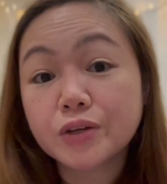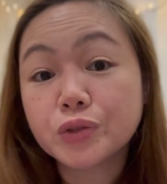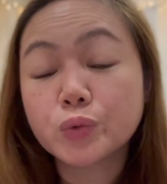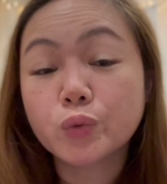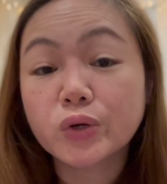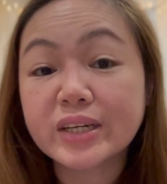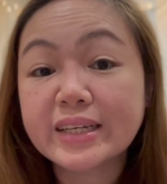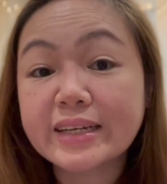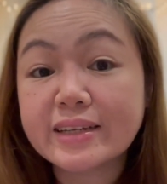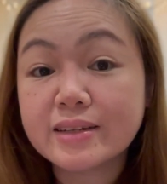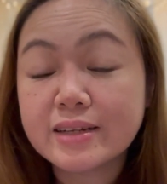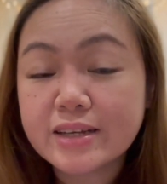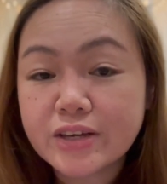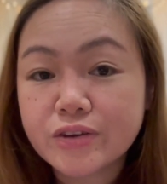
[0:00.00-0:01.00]
to work
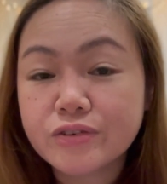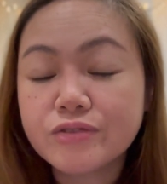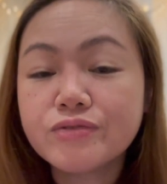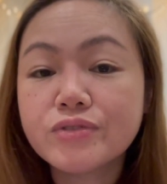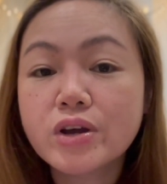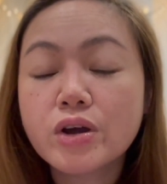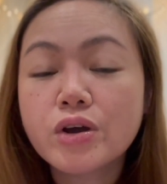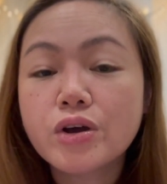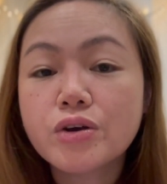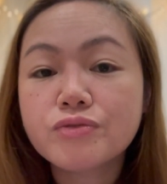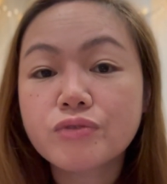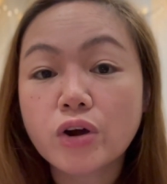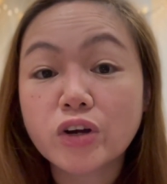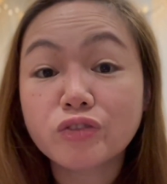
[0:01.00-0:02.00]
and live
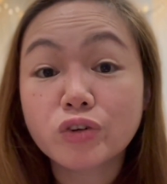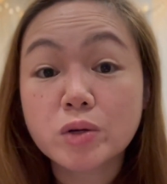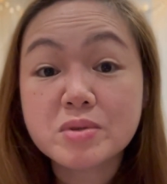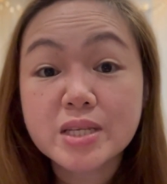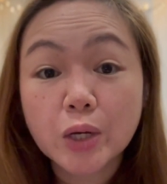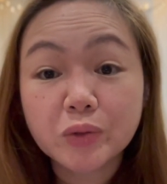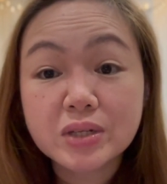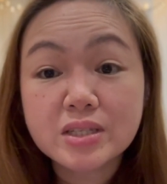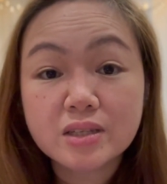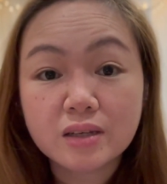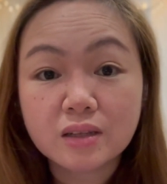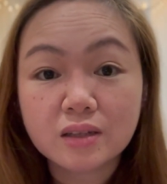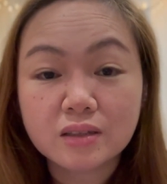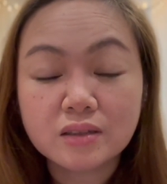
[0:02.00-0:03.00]
far from Southeast
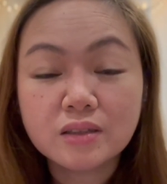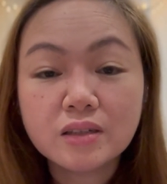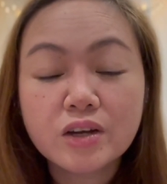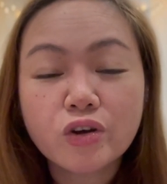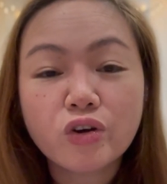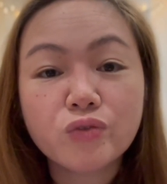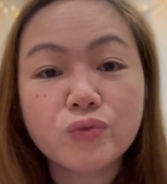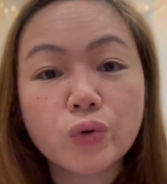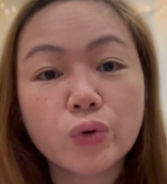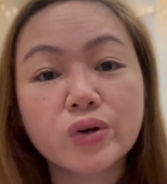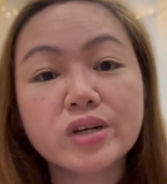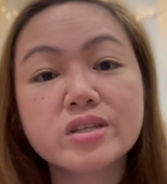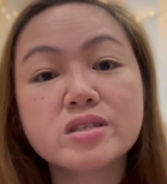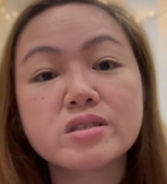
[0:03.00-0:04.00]
England, of
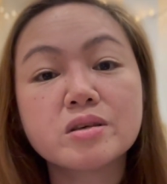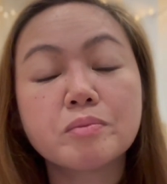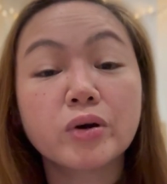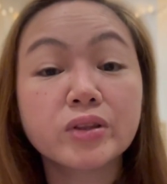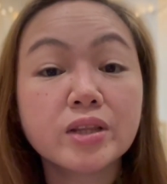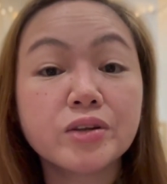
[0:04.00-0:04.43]
course, the monthly